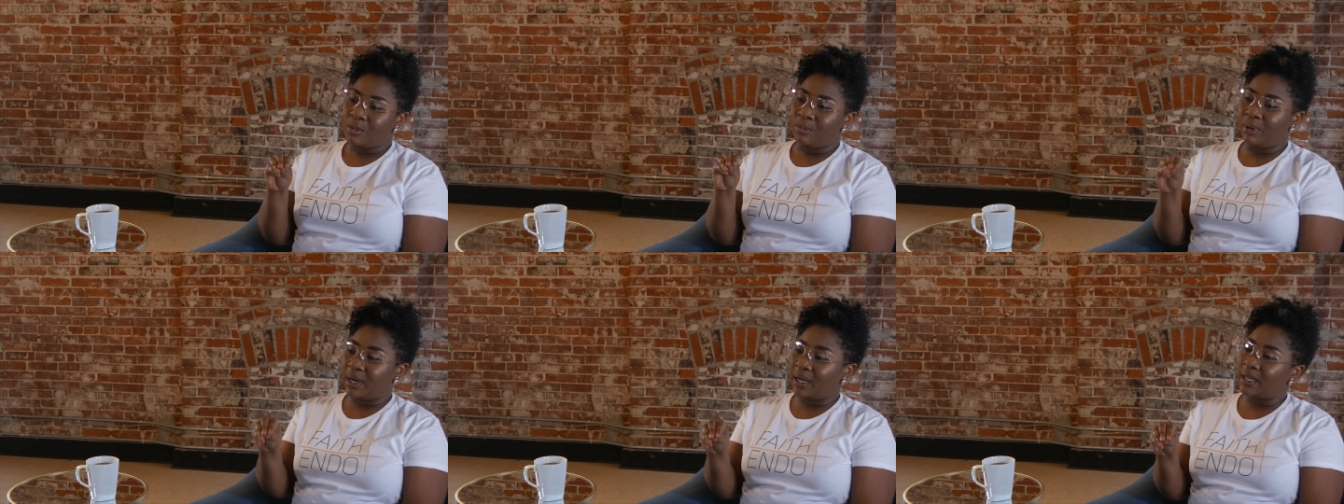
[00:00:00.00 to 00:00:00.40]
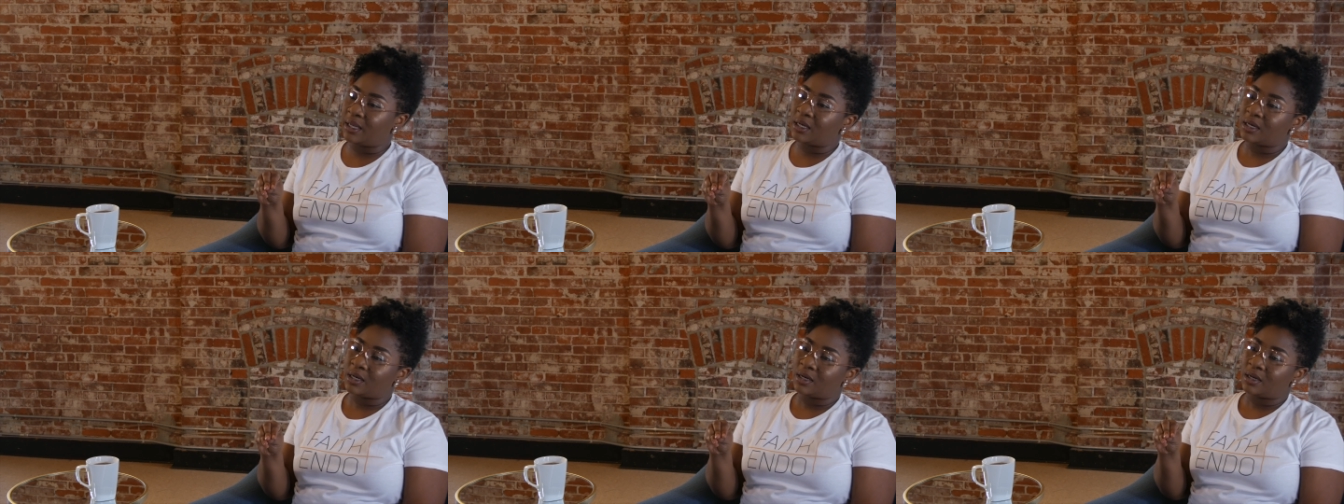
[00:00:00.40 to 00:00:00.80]

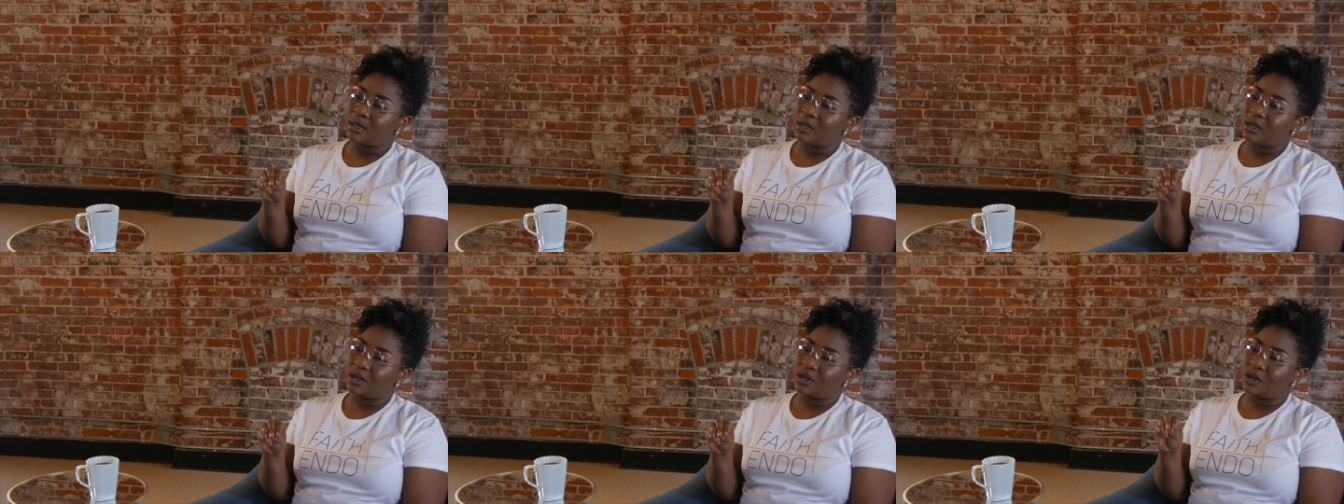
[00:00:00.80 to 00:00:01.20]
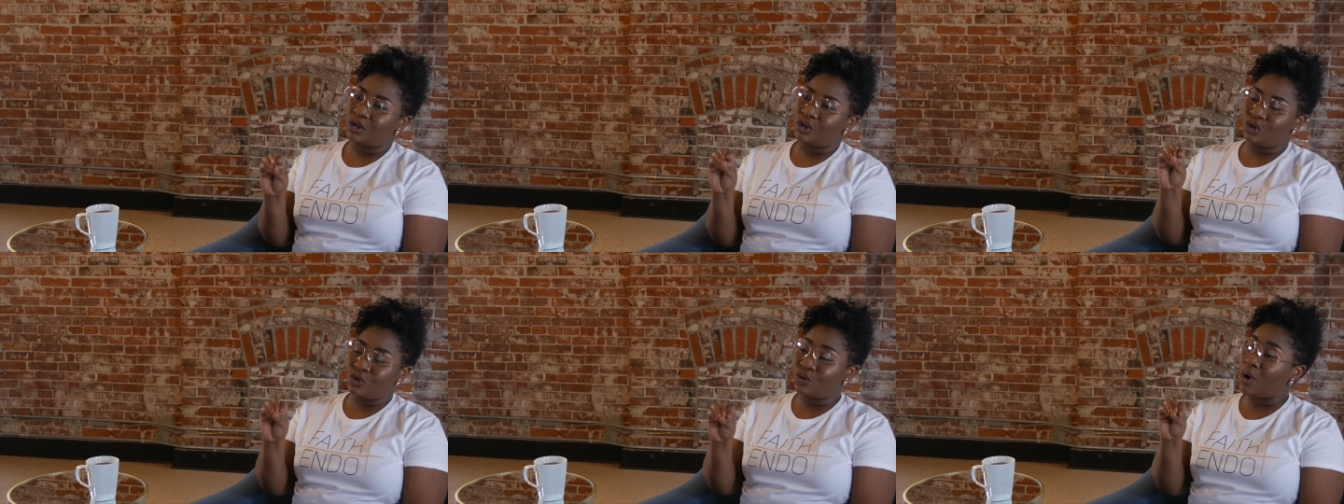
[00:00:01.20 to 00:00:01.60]
But
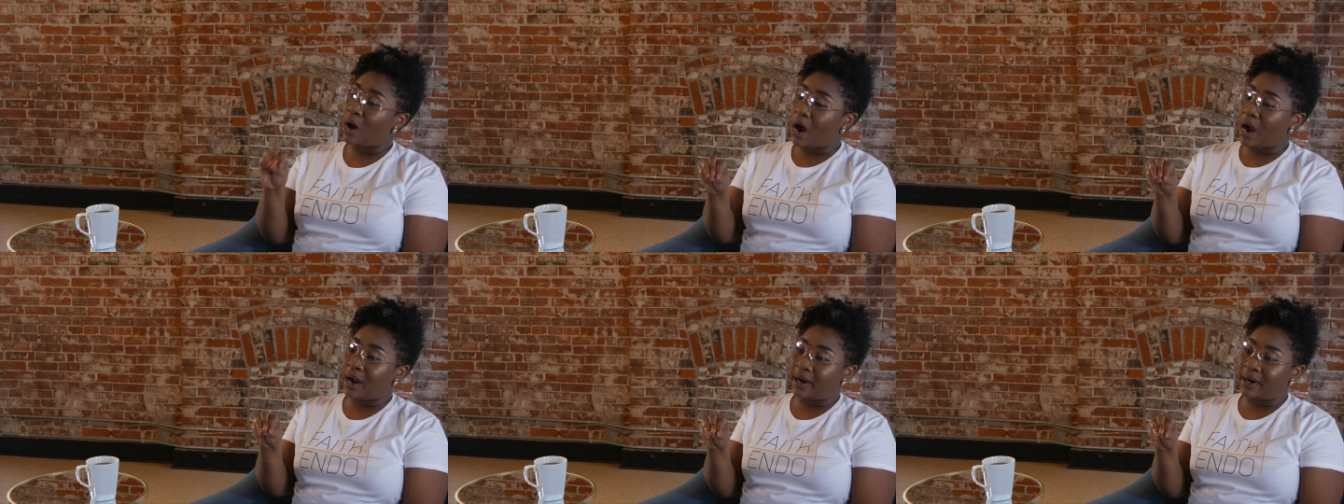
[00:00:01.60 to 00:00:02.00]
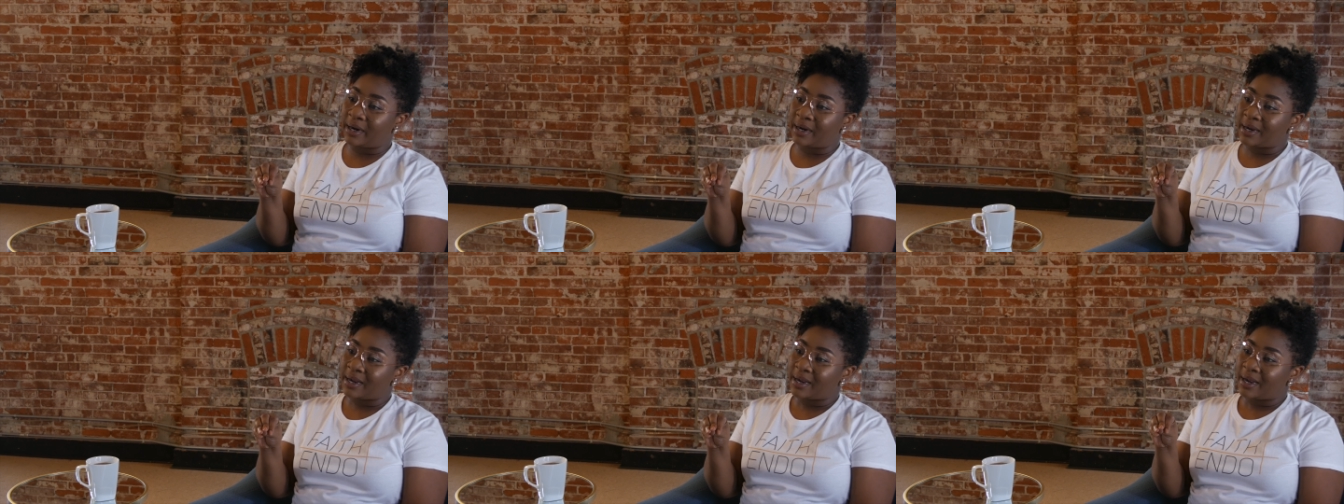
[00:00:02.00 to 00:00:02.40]
you are
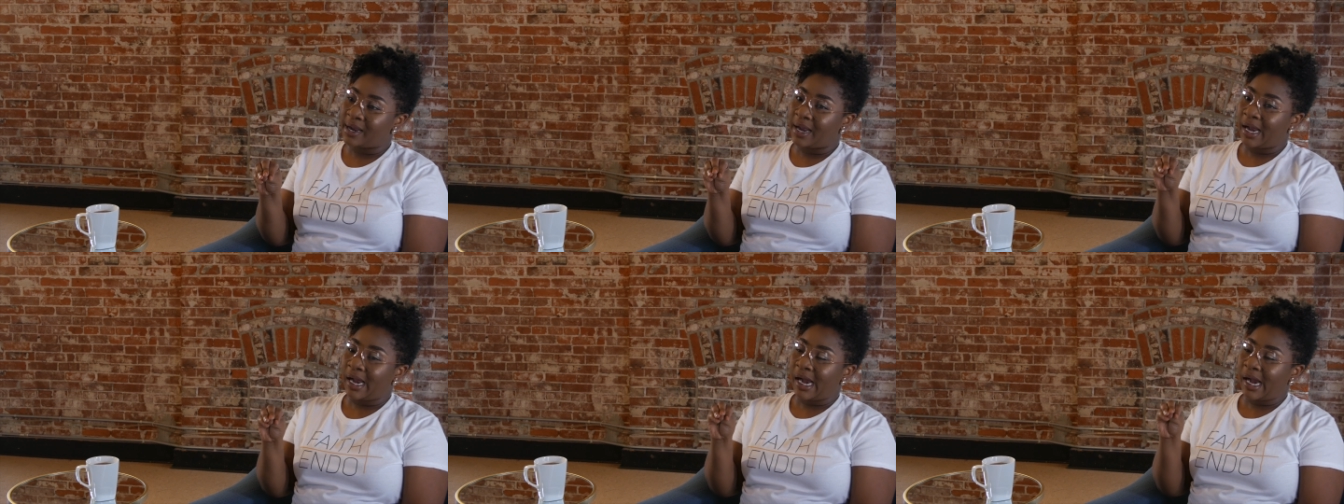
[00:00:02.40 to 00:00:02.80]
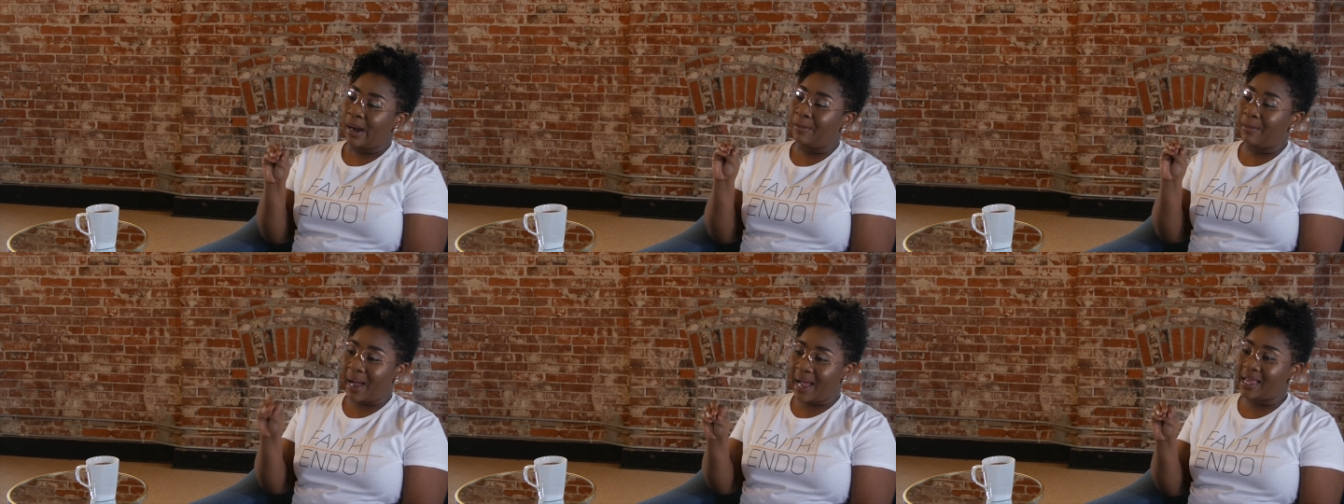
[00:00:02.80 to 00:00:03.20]

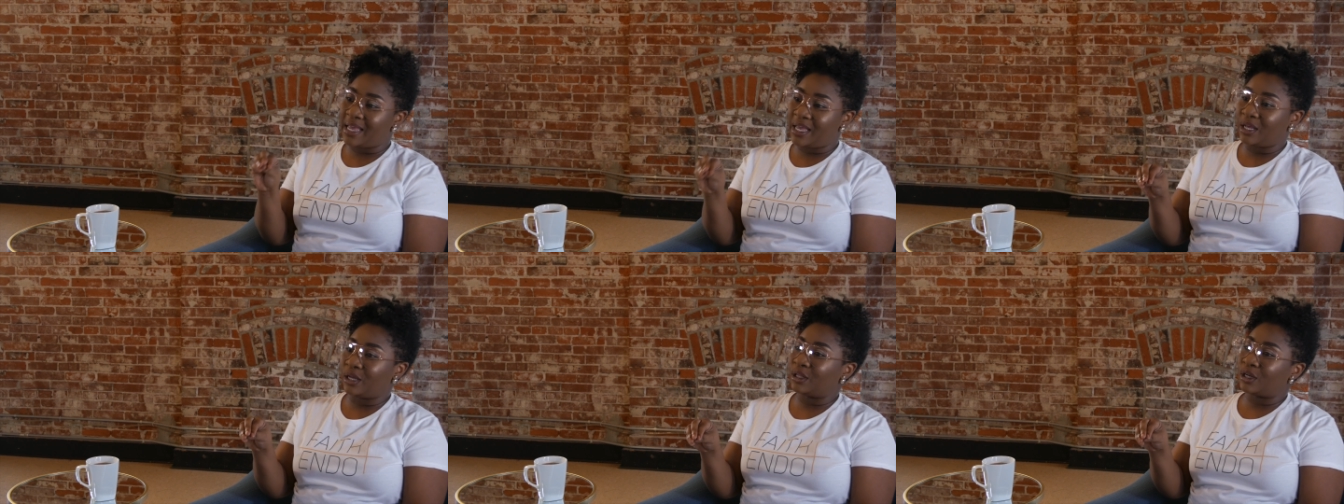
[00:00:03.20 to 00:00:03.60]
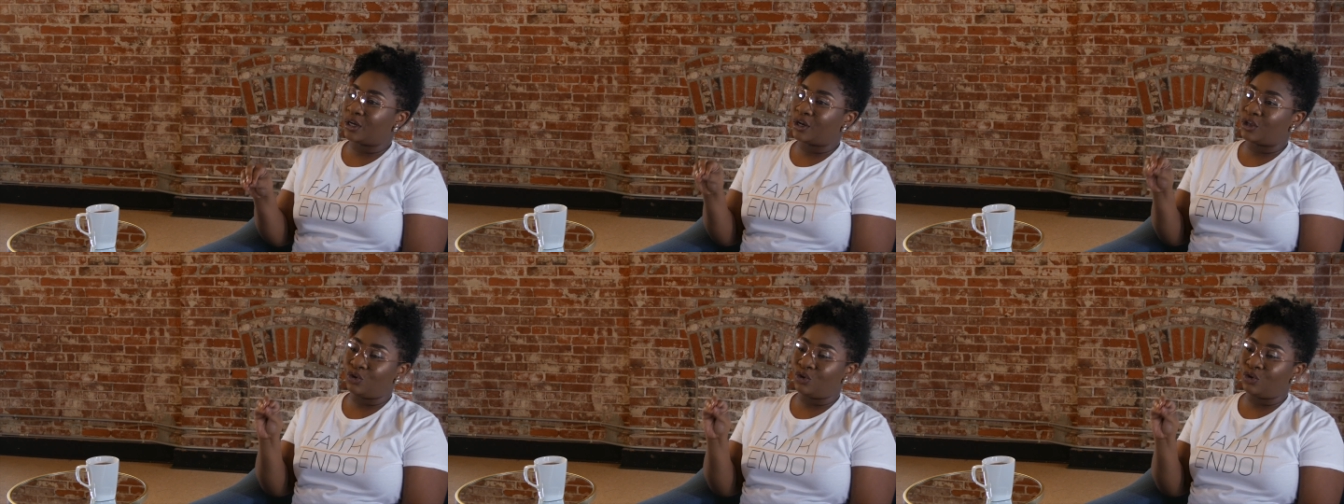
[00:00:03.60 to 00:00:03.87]
my healer.